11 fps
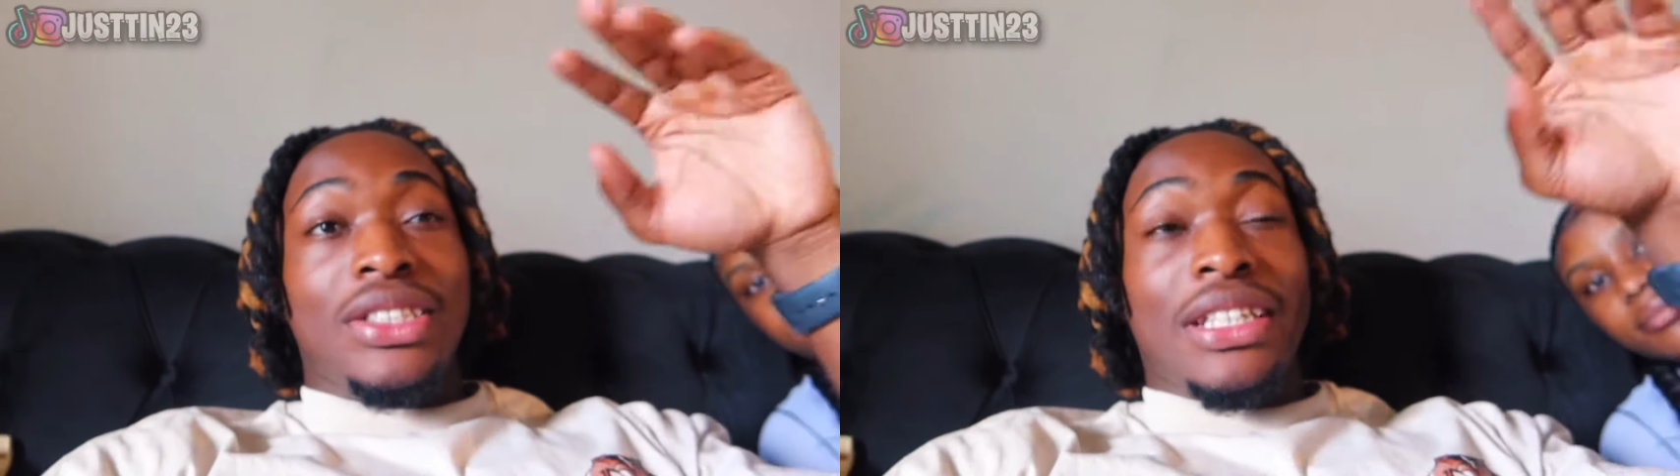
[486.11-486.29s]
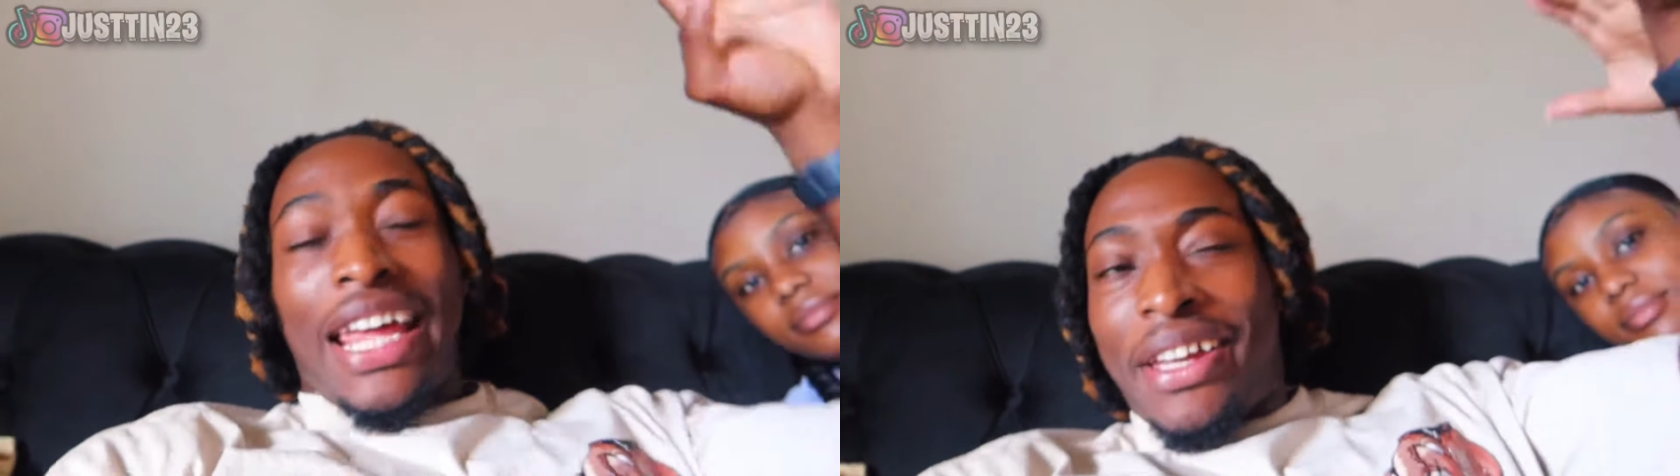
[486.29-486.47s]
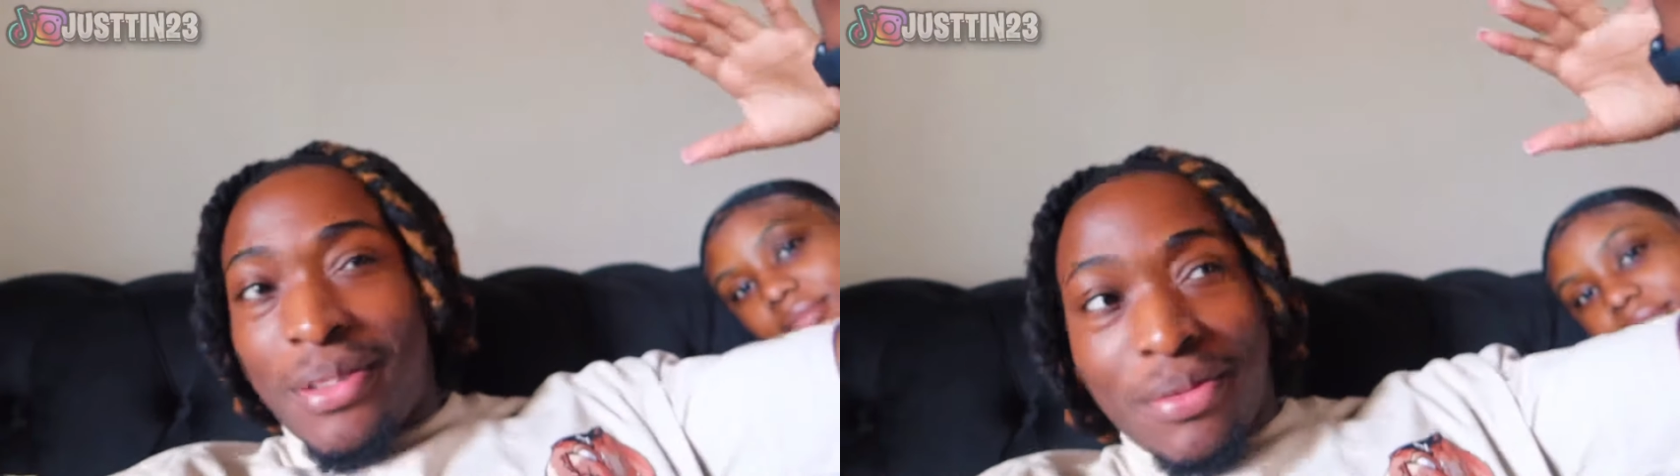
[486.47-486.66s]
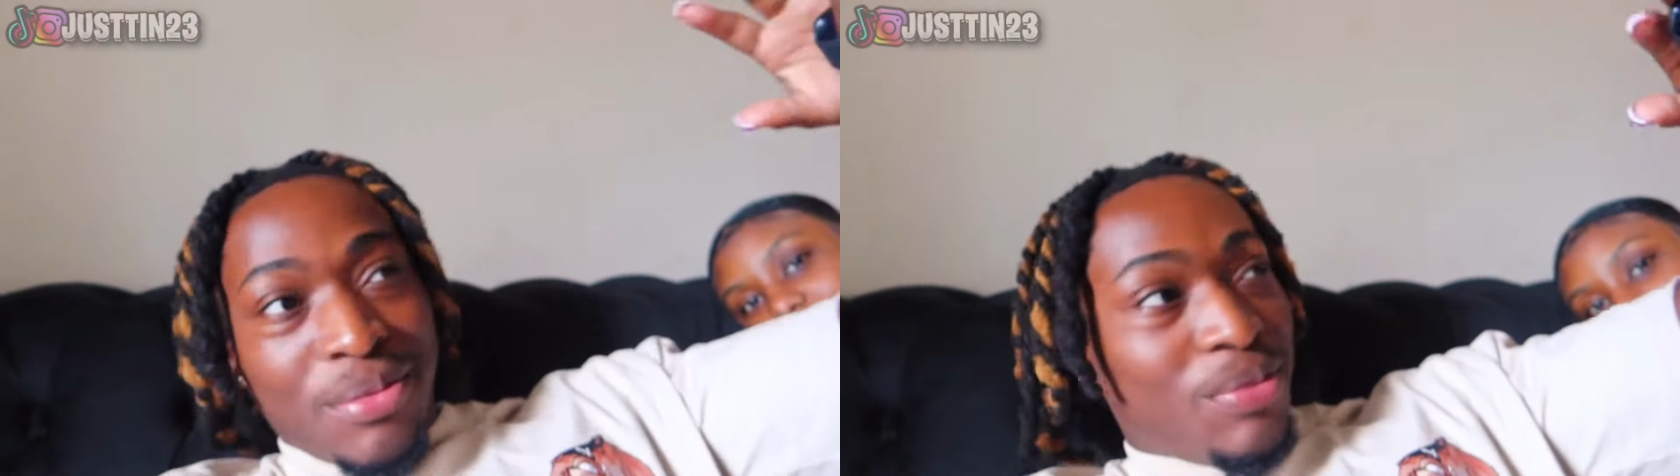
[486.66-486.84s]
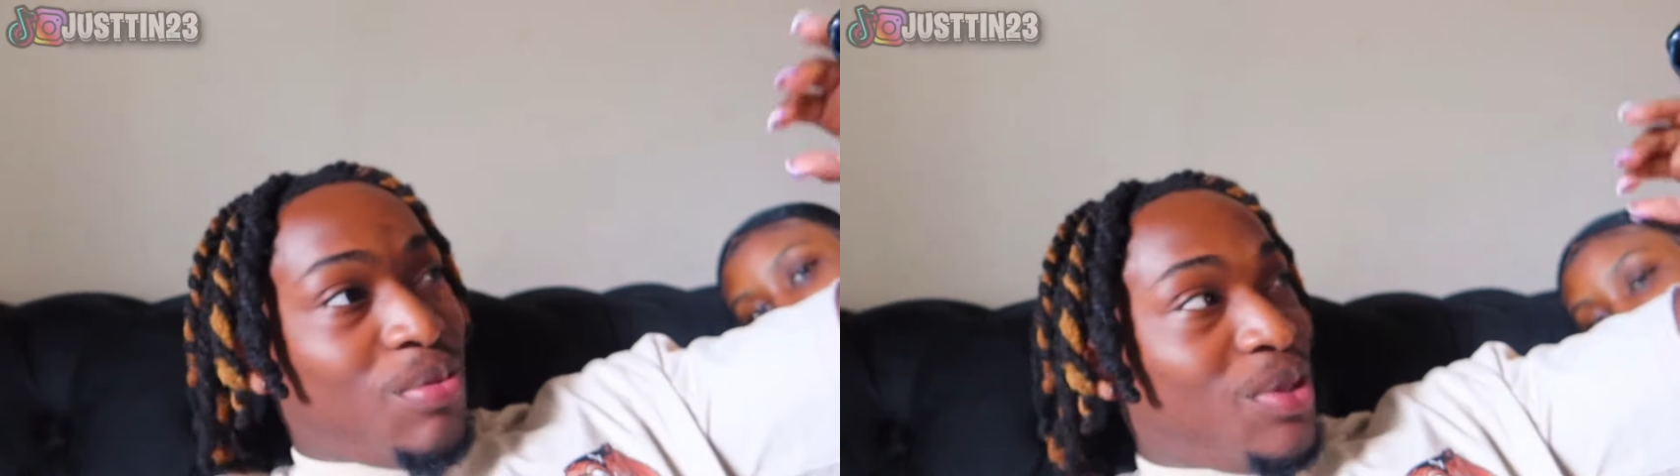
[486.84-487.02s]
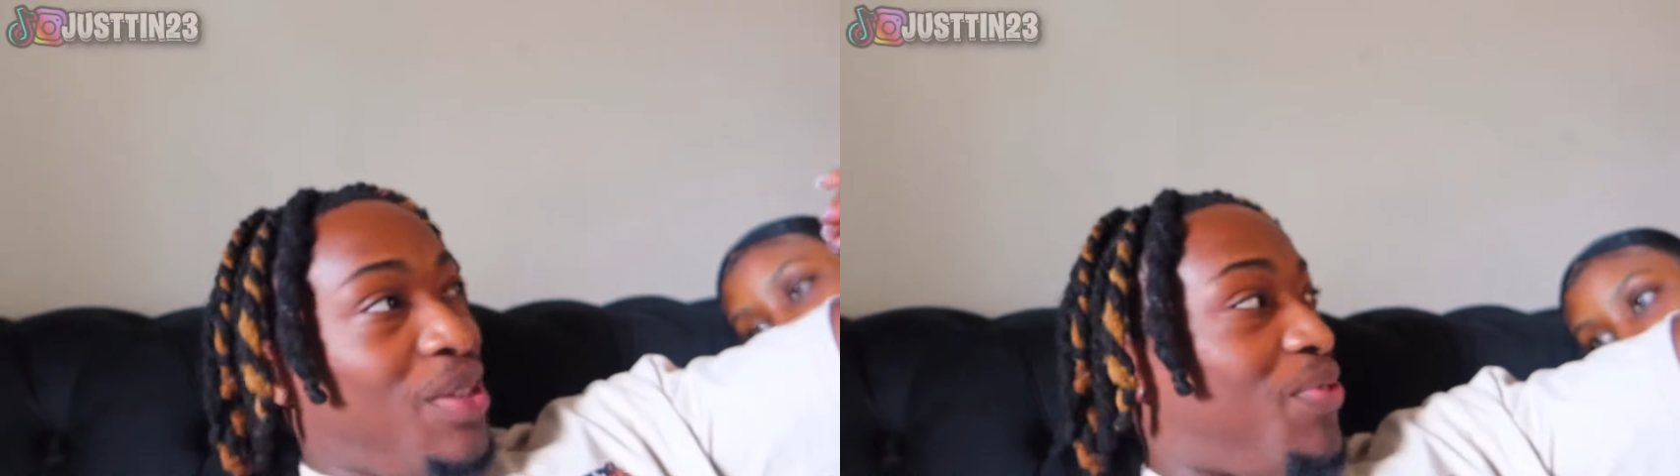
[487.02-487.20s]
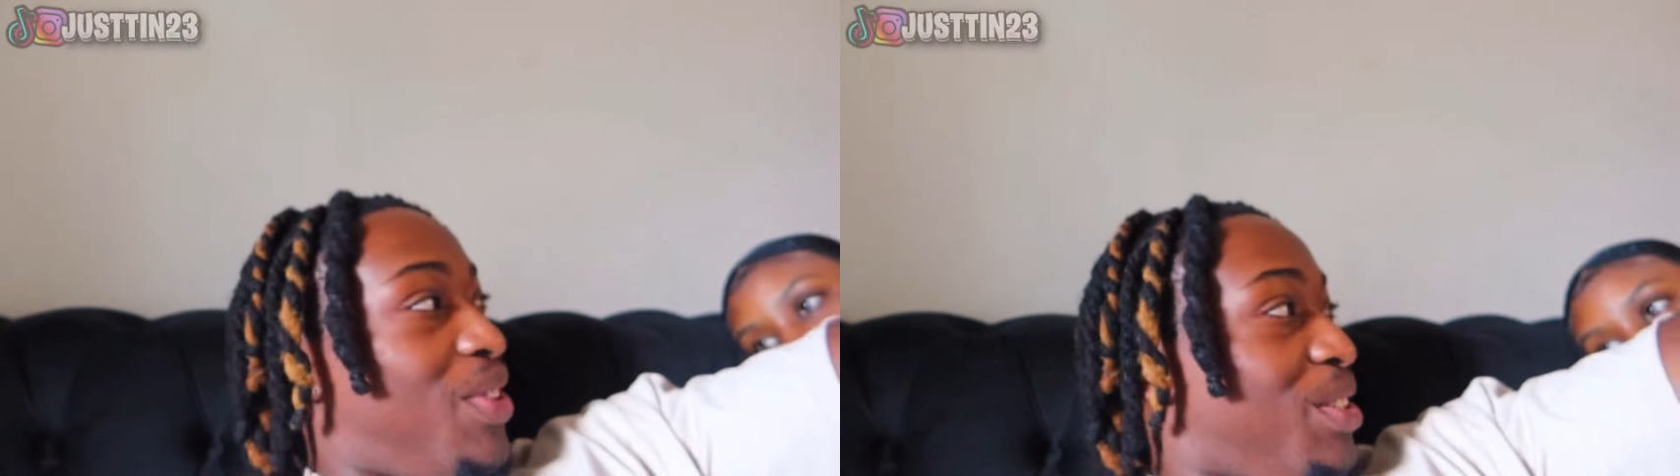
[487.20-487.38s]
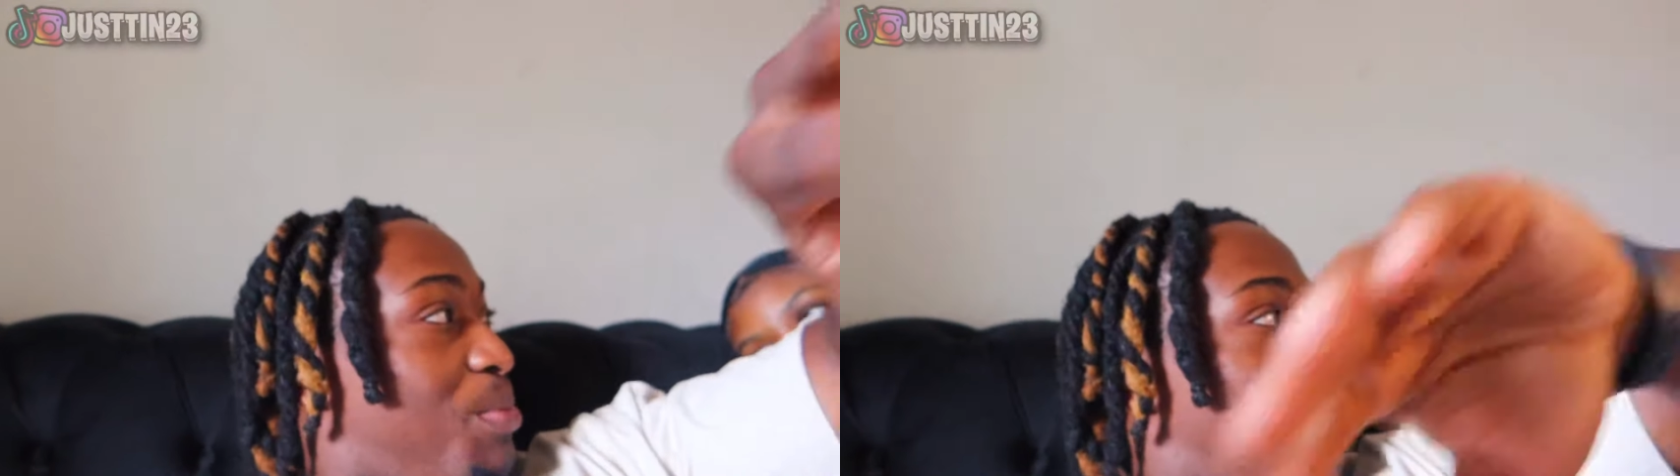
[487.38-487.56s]
She like, what the
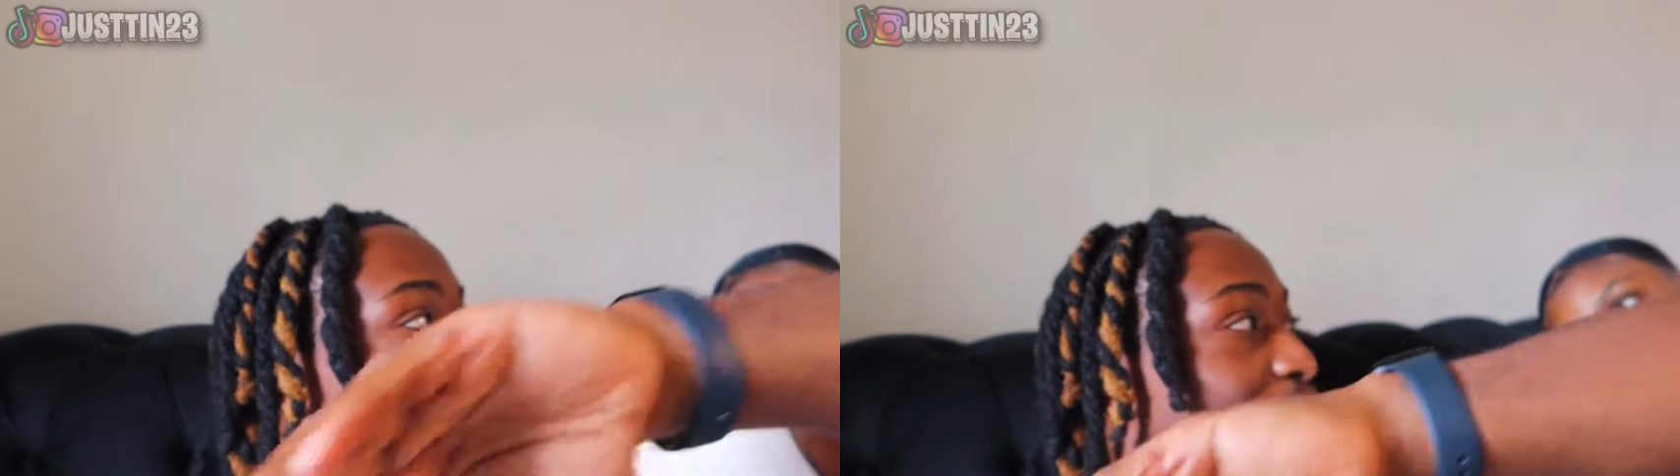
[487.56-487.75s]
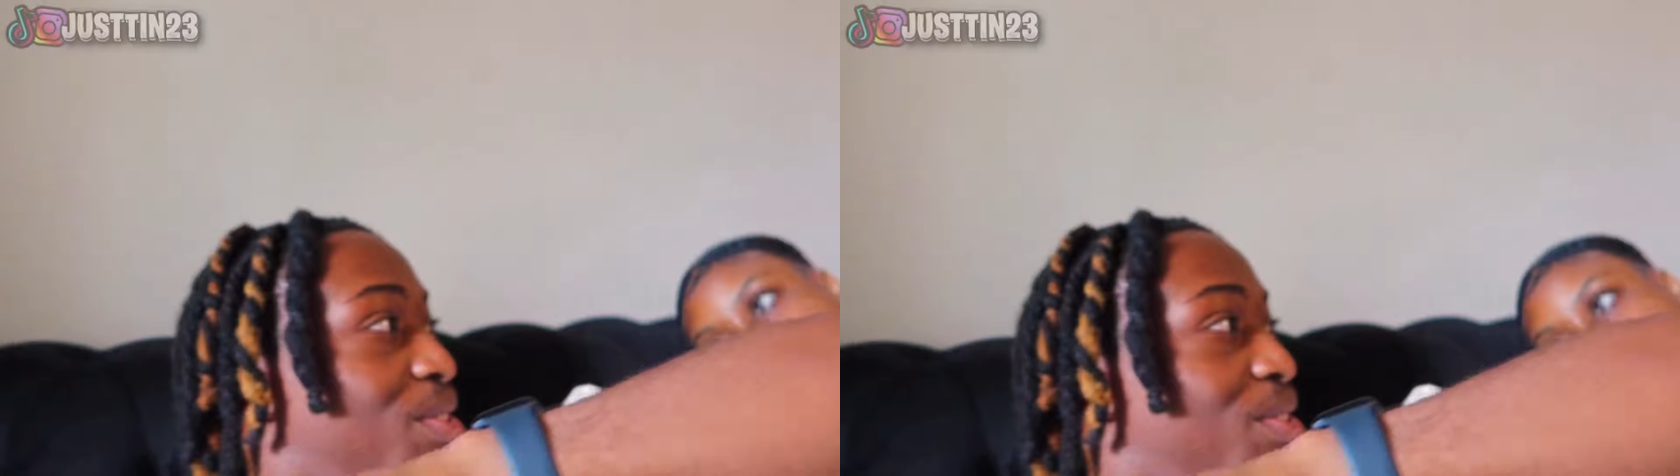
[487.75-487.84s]
f you about to